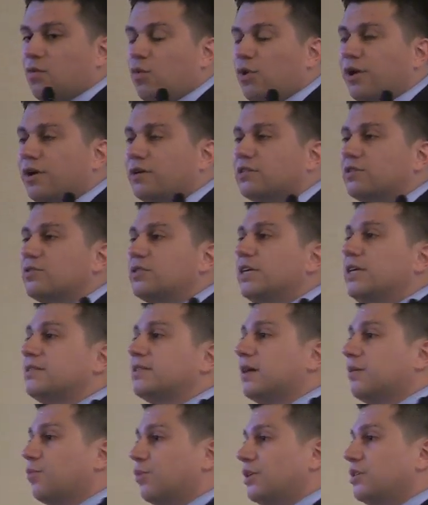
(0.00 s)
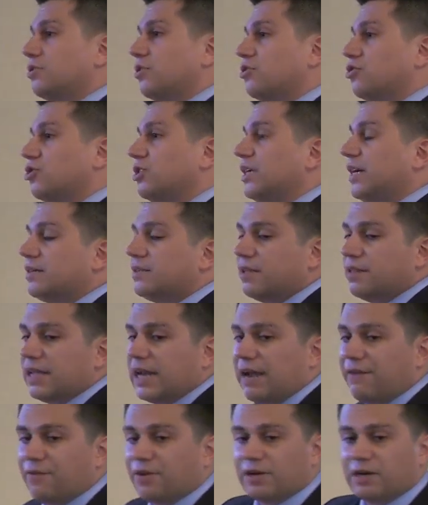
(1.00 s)
We also see some research suggesting
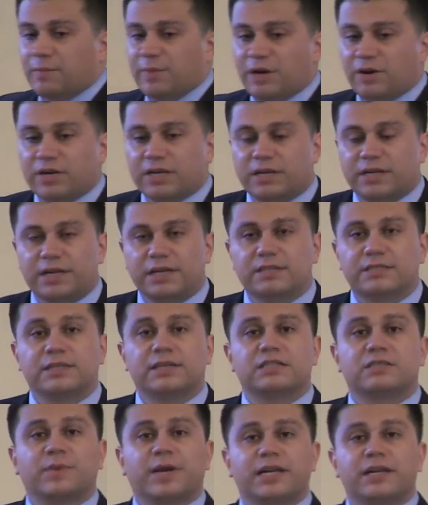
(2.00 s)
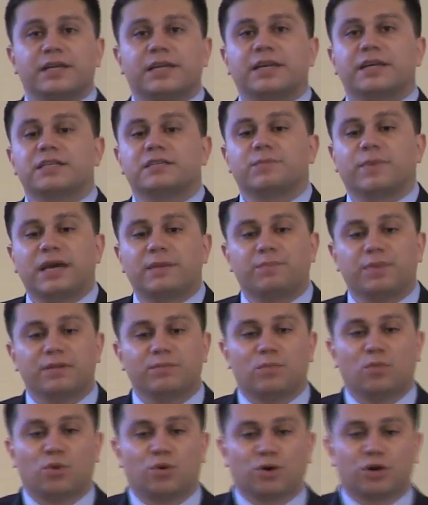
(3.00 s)
that African American kids and Hispanic kids might
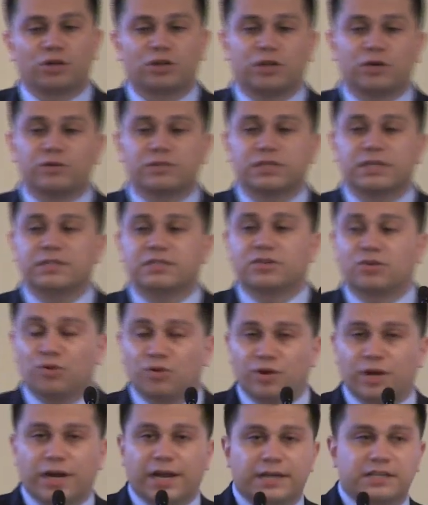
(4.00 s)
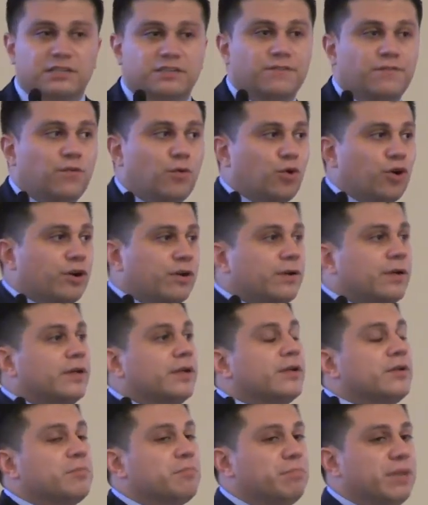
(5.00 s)
be more closely scrutinized for
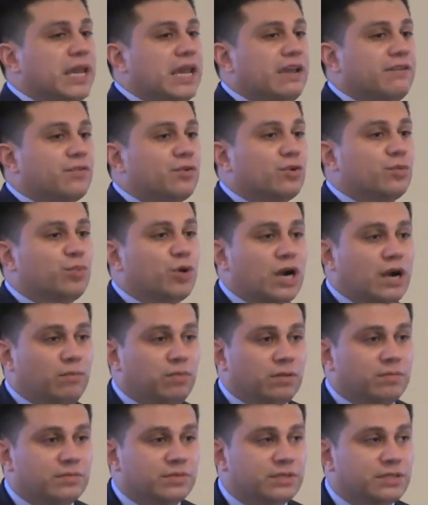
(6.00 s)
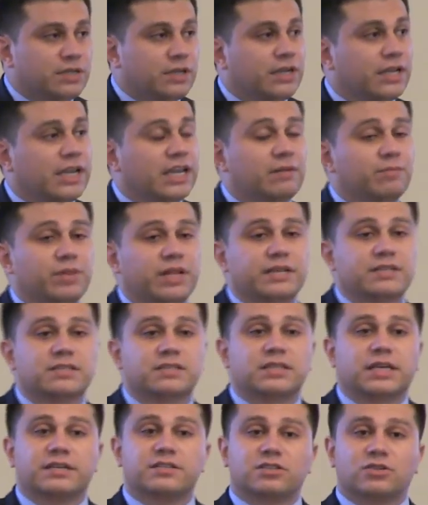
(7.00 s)
behavioral problems in
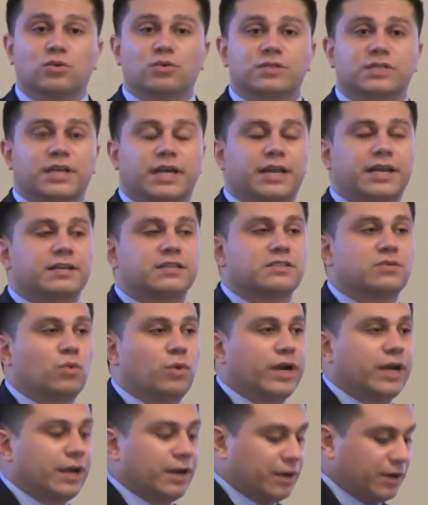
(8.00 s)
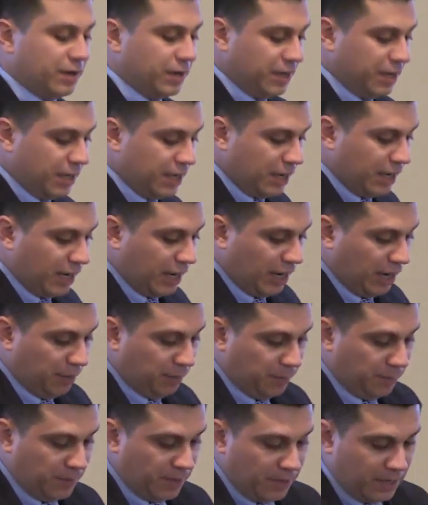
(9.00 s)
places like school settings where
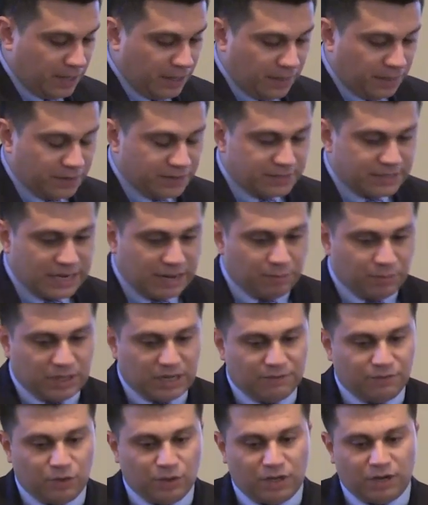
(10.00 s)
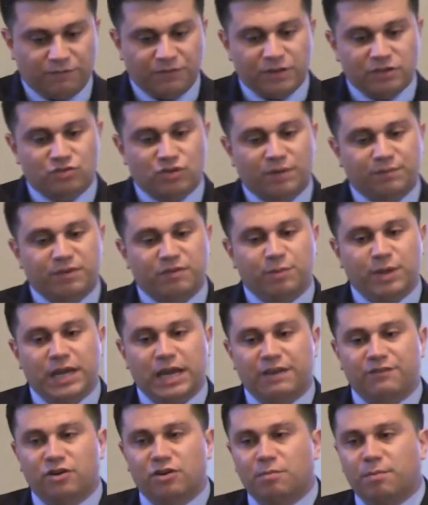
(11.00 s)
um, the same level of disruptive
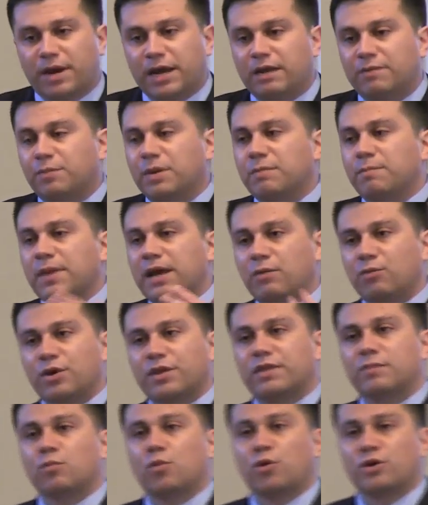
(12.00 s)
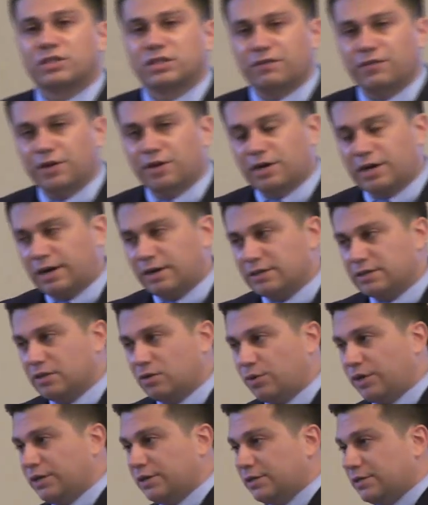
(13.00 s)
behavior might be met with a more severe
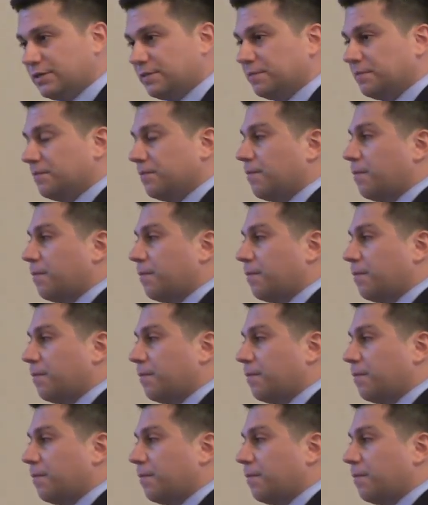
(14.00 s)
consequence